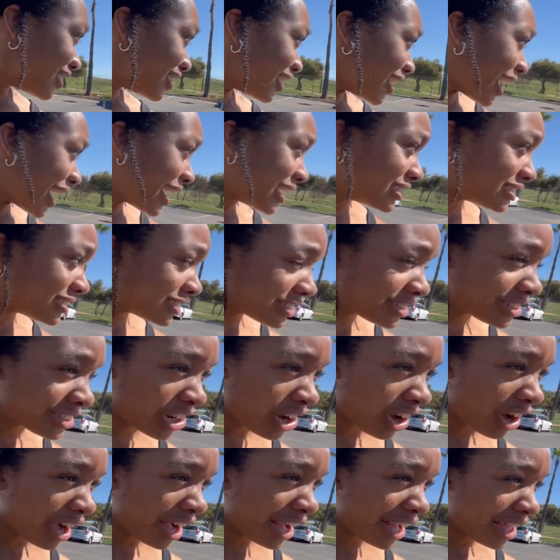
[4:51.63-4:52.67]
I did
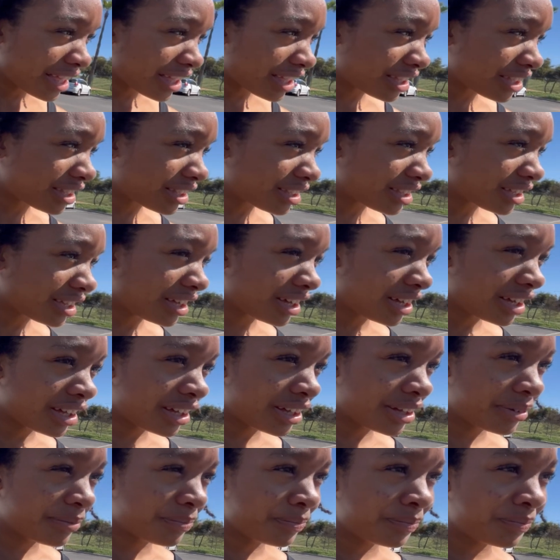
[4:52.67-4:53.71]
not.
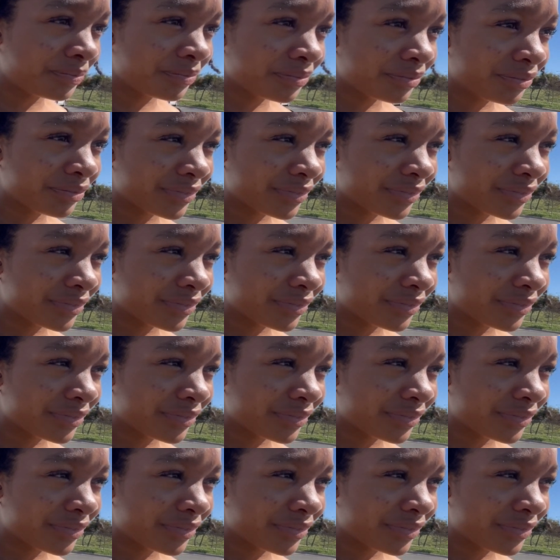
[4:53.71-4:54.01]
Um.